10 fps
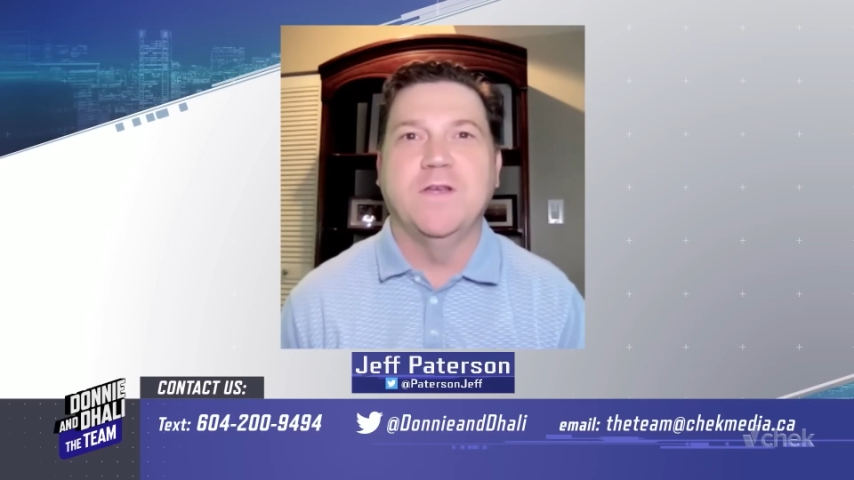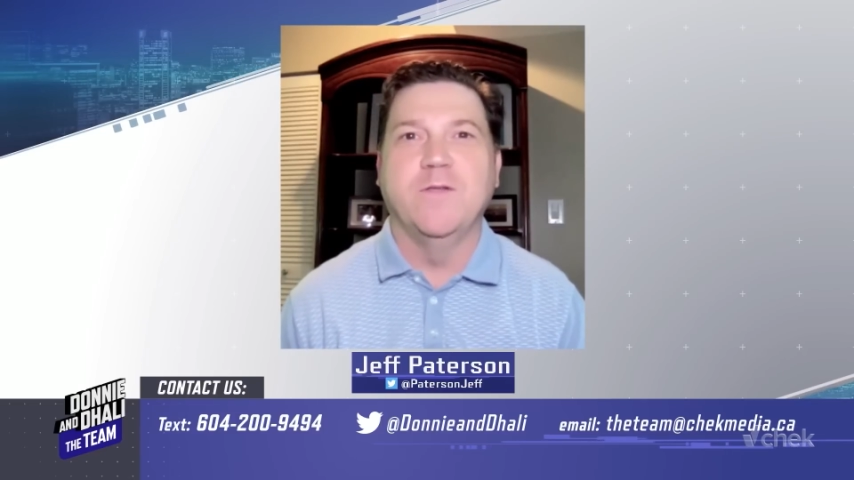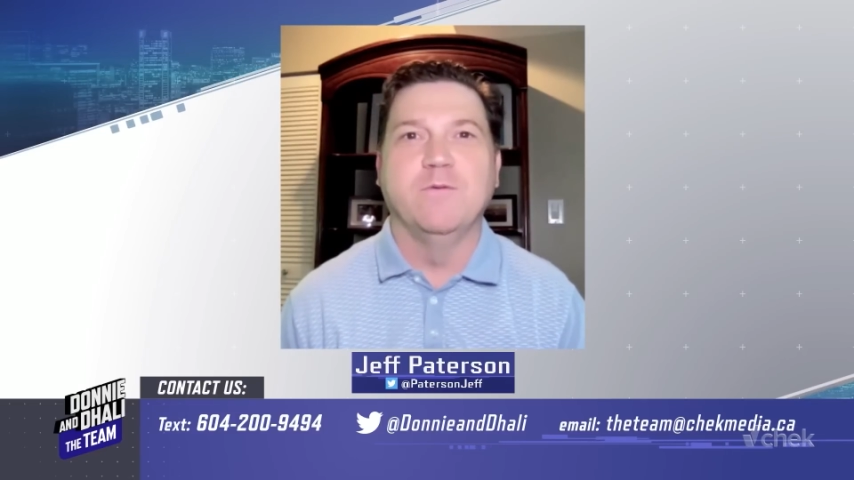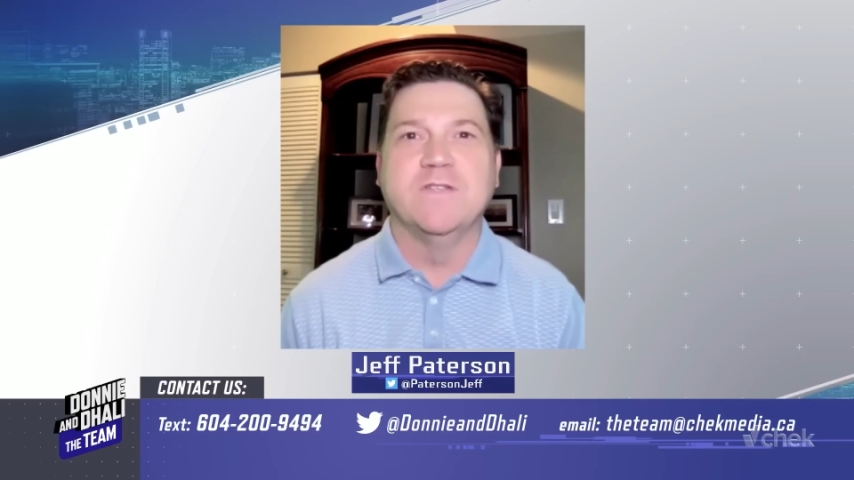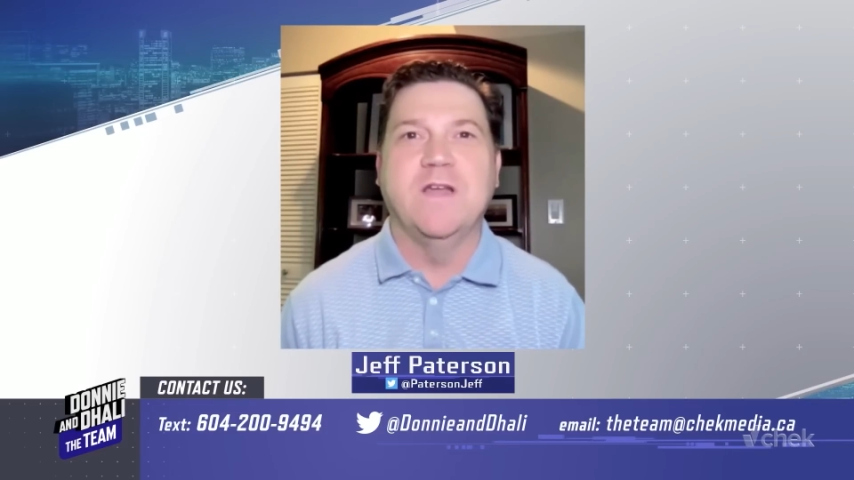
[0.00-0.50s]

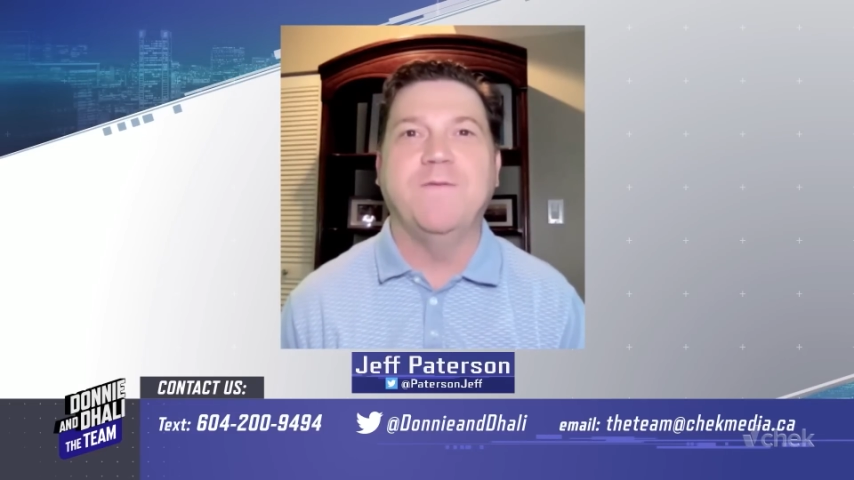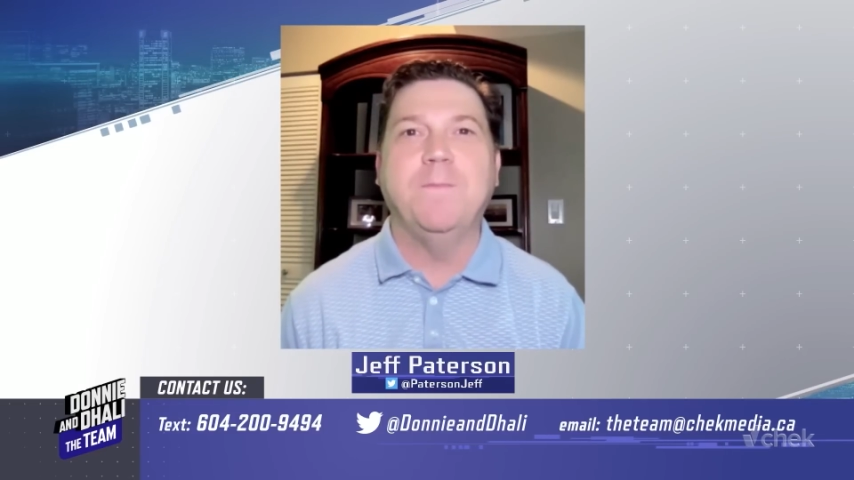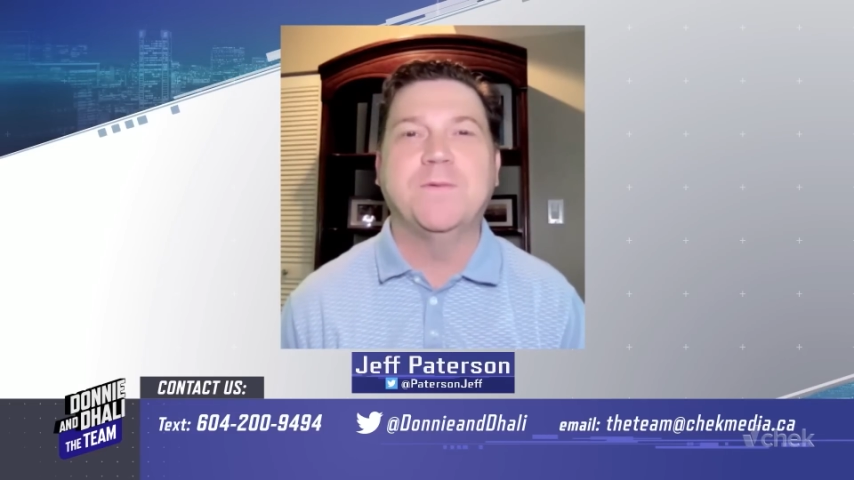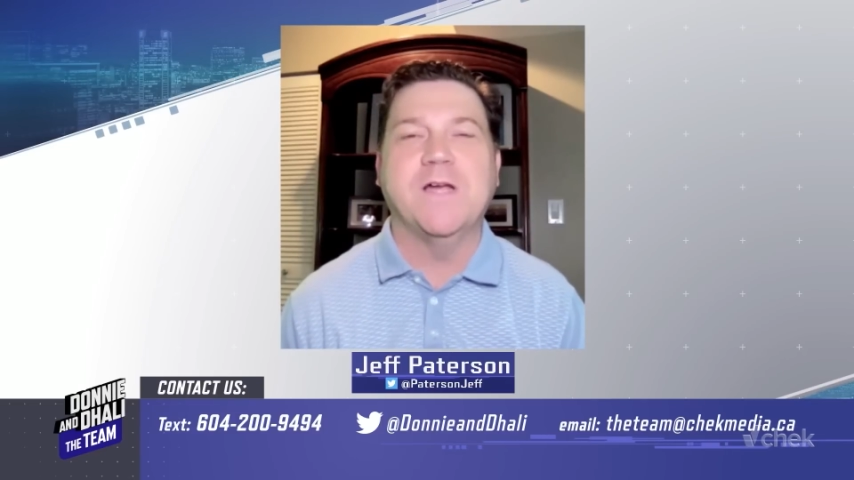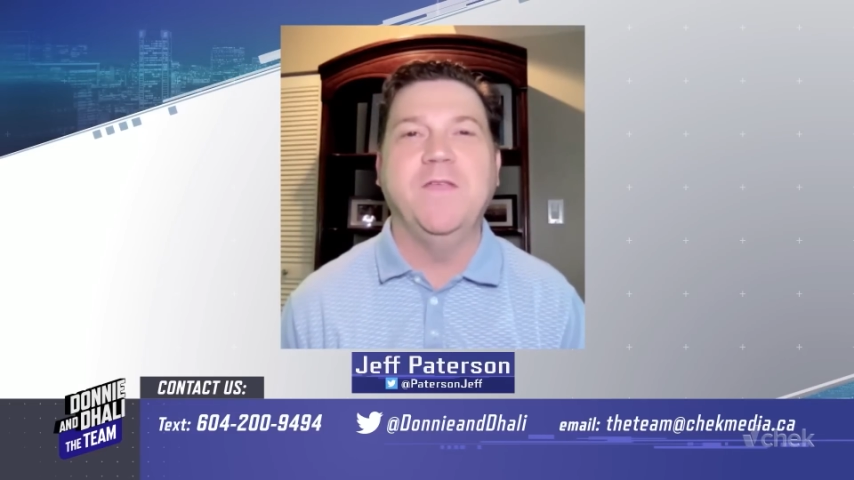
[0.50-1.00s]
there was enough
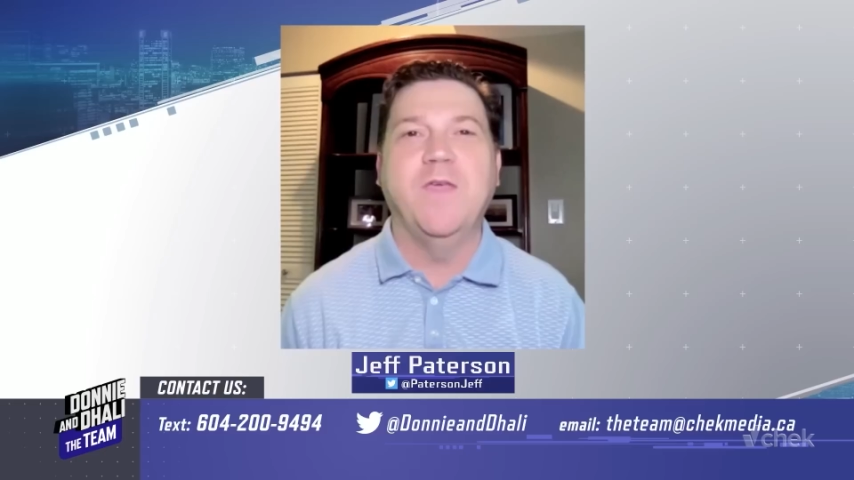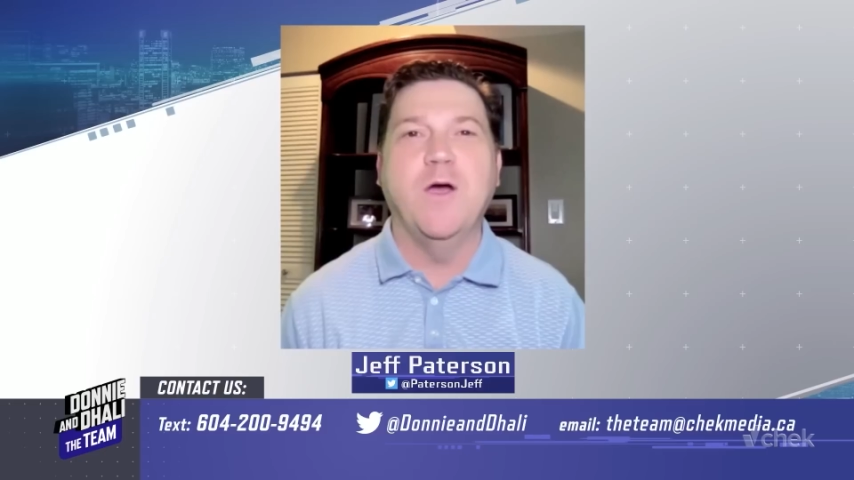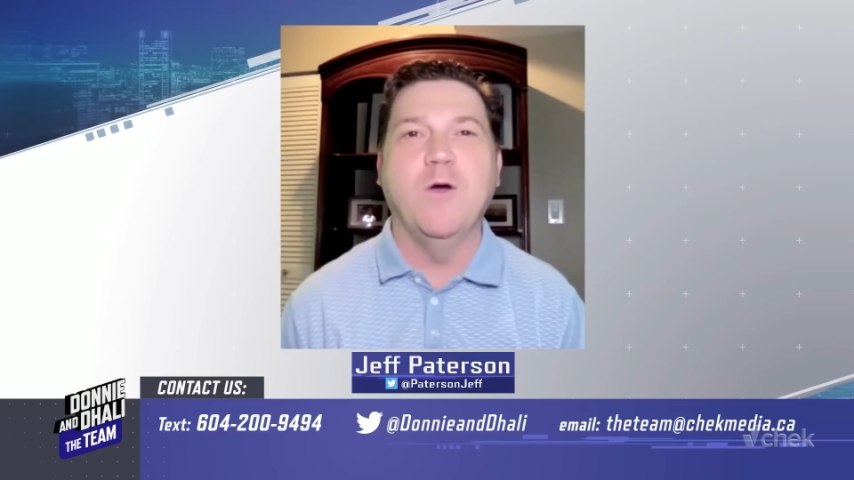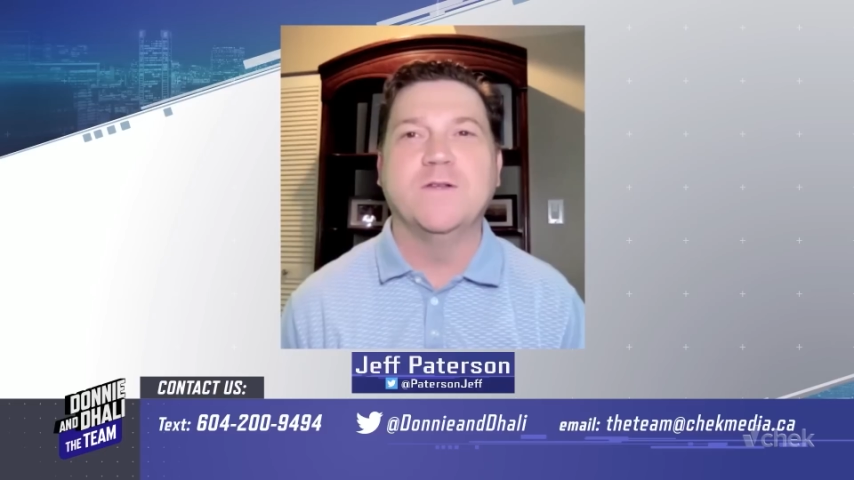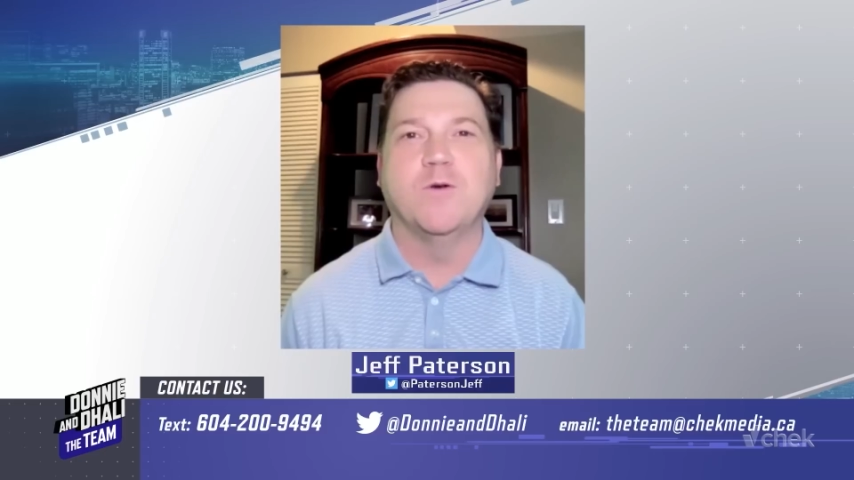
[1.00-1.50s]
upside
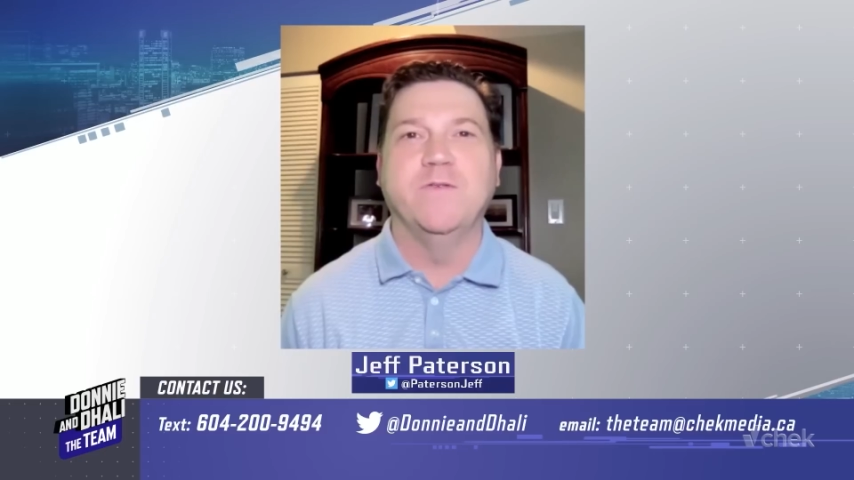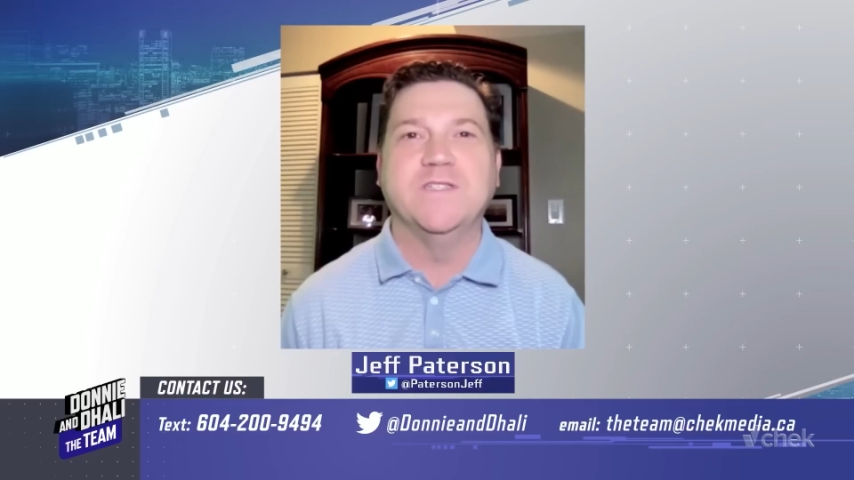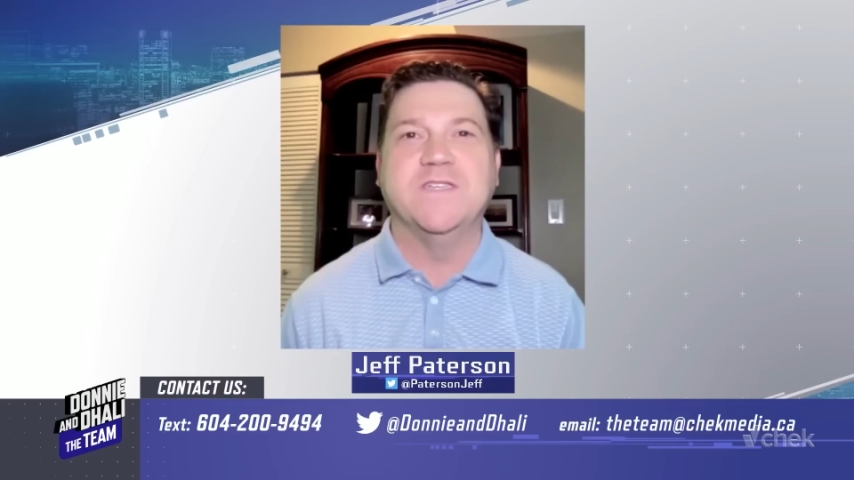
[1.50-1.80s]
there in sort of